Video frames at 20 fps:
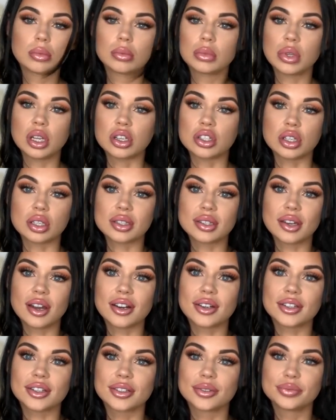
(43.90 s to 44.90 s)
Let's just
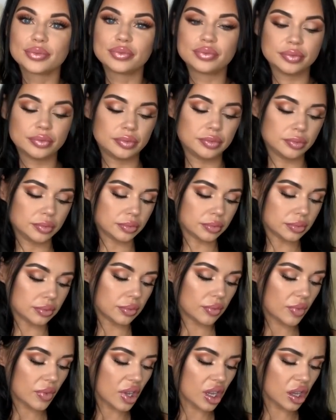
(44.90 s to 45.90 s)
start.
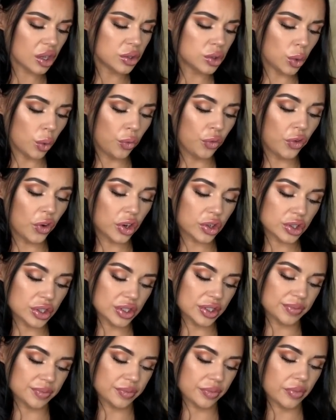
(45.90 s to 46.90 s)
So first,
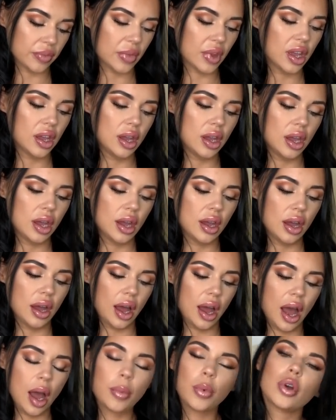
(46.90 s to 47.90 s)

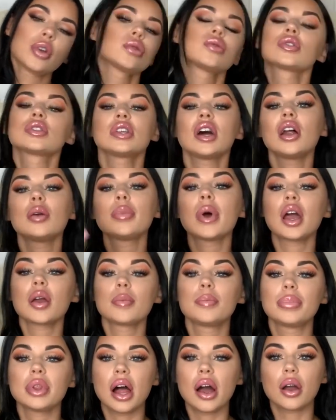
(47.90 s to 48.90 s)
I'm going to start by
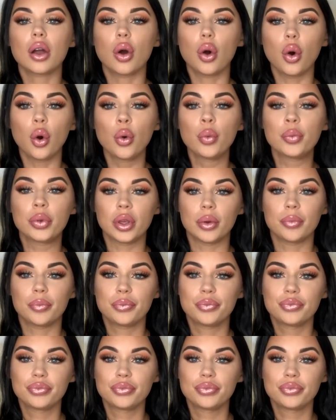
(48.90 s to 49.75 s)
Black Opium.